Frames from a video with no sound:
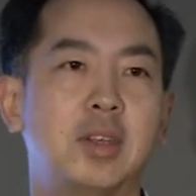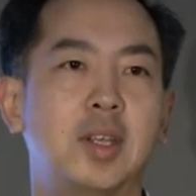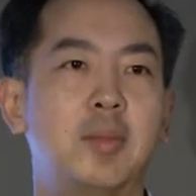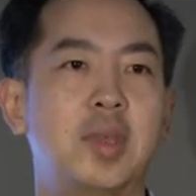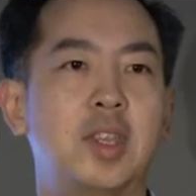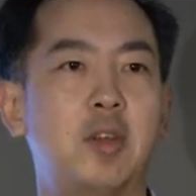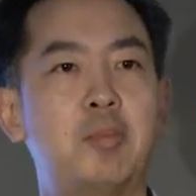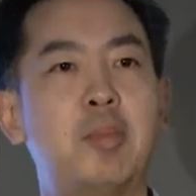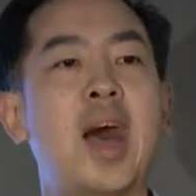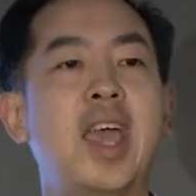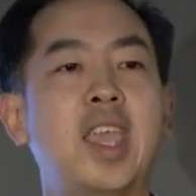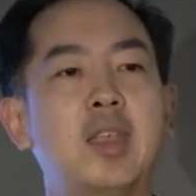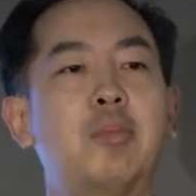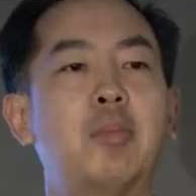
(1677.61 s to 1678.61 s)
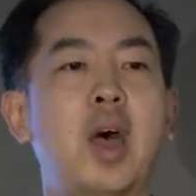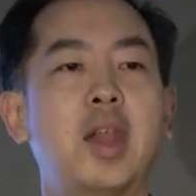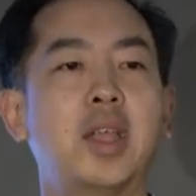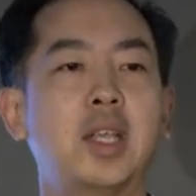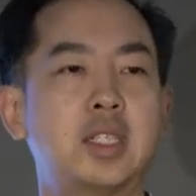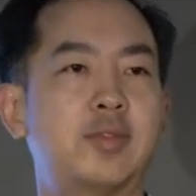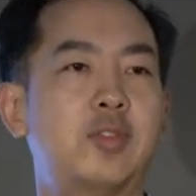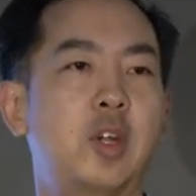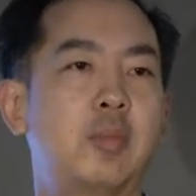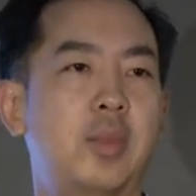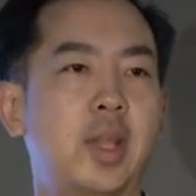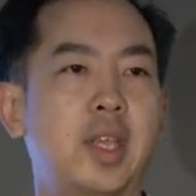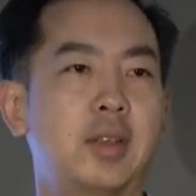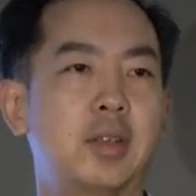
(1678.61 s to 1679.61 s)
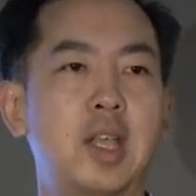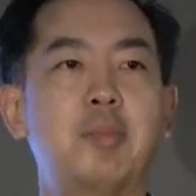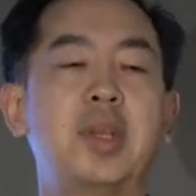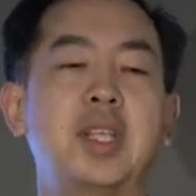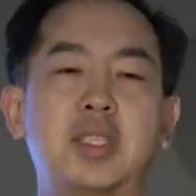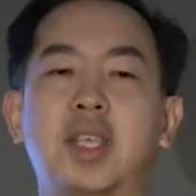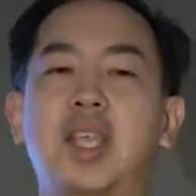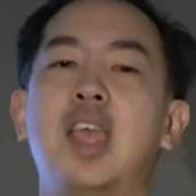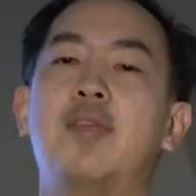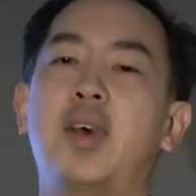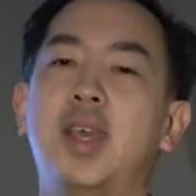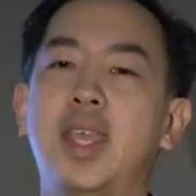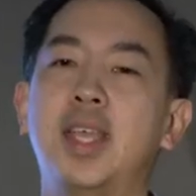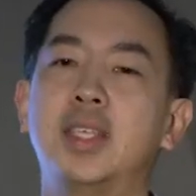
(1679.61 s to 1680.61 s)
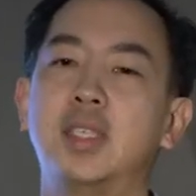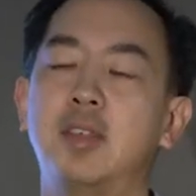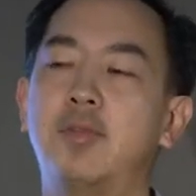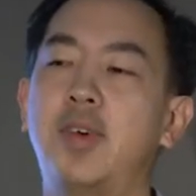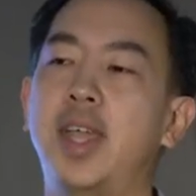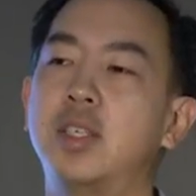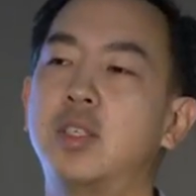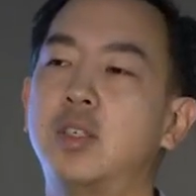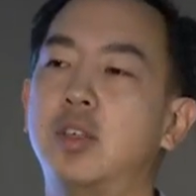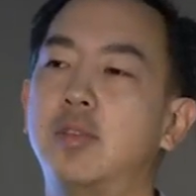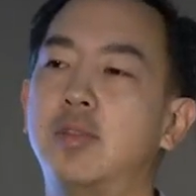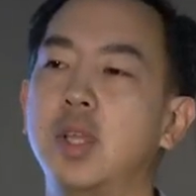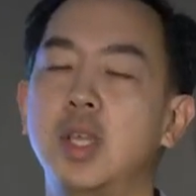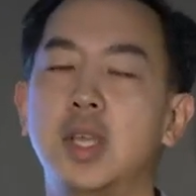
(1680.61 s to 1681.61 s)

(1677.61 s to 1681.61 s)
They're buying products from companies like FIS and Fiserv,